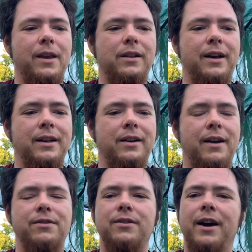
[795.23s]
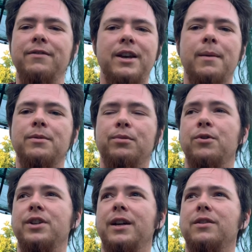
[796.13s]
Like, I've kept
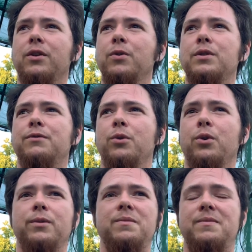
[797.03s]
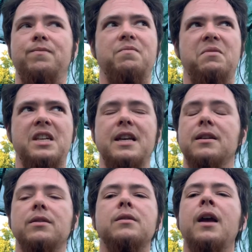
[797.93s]
project notes for
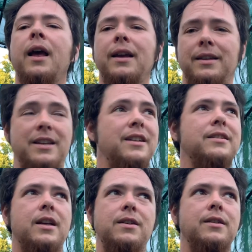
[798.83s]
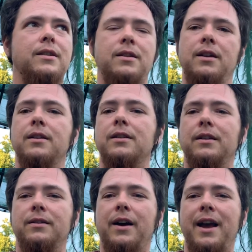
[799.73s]
years. Years and years and years.
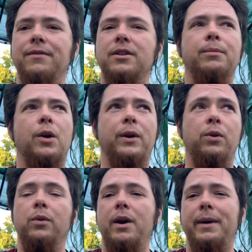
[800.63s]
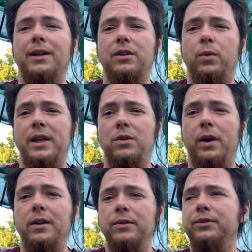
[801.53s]
I have some going all the way back to
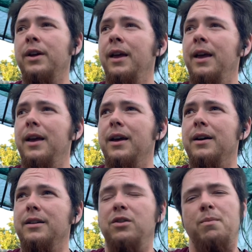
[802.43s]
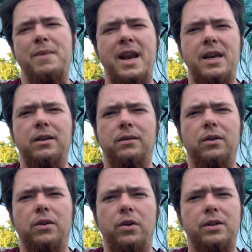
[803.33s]
2012. Not many,
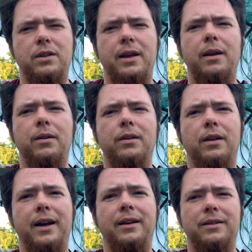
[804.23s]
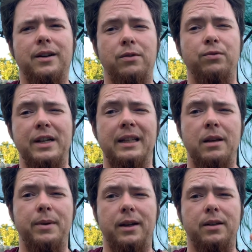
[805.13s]
honestly. Like, I really
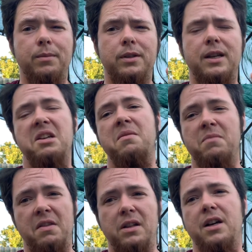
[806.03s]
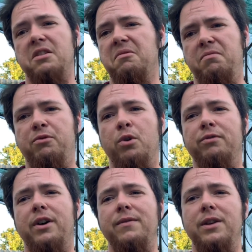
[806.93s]
picked up steam in the last 4 or
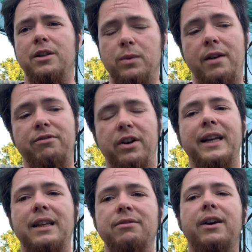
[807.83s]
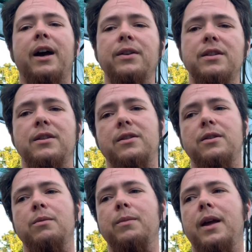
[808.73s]
5 years when I finally found a
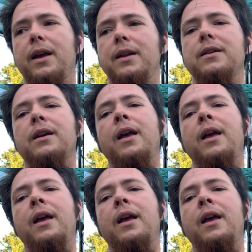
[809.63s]
system and